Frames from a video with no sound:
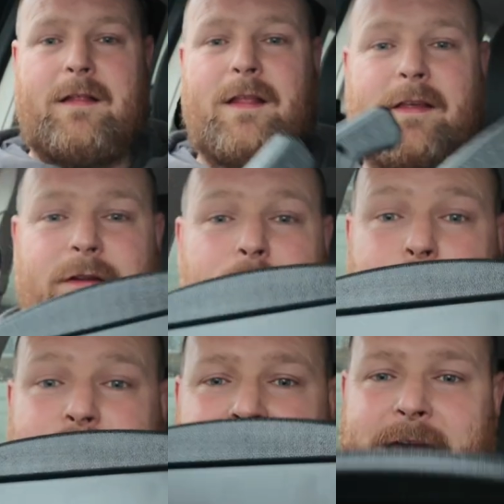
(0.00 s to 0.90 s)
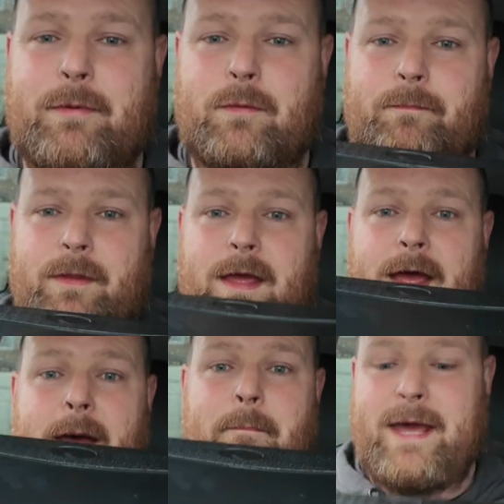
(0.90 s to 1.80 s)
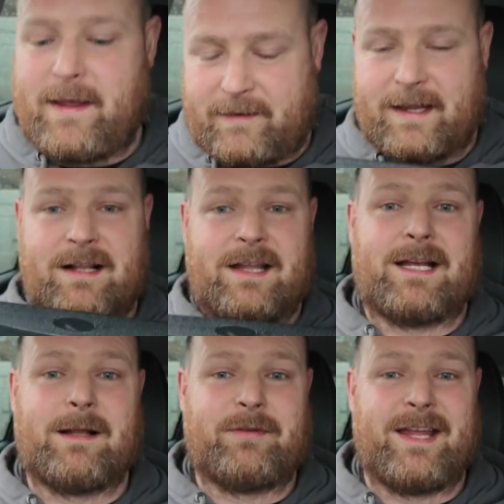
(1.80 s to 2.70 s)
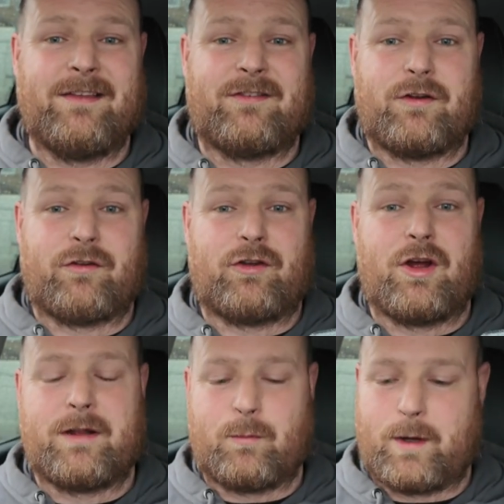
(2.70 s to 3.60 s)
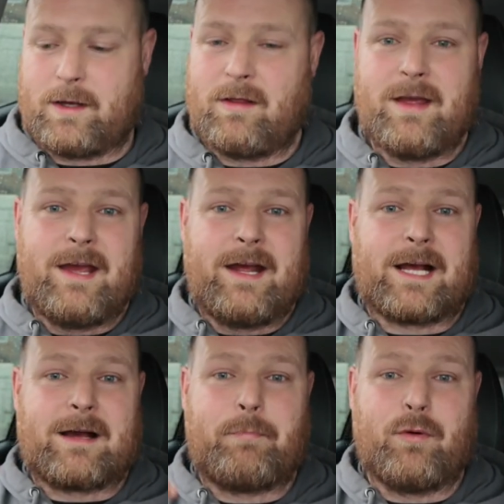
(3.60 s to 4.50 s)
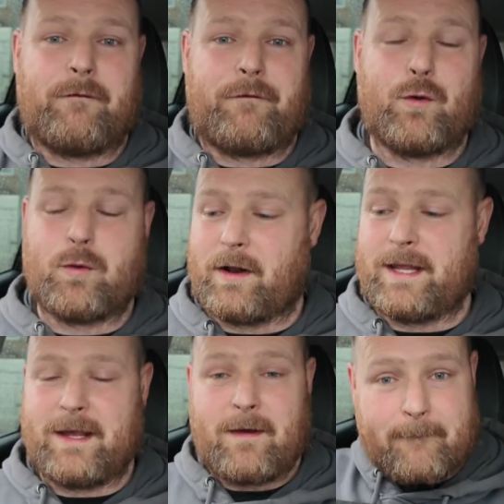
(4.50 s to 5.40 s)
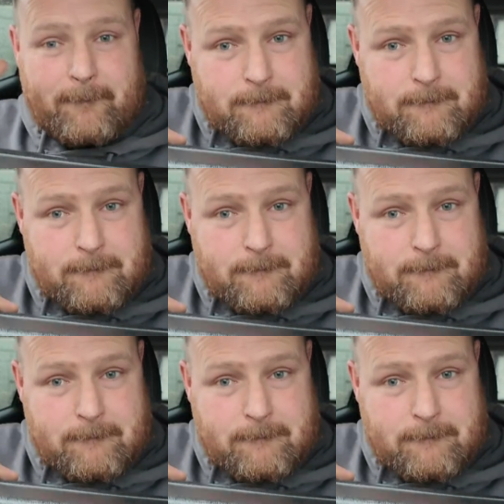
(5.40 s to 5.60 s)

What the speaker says: this little table, and basically it clips into the steering wheel, and I can put the food on here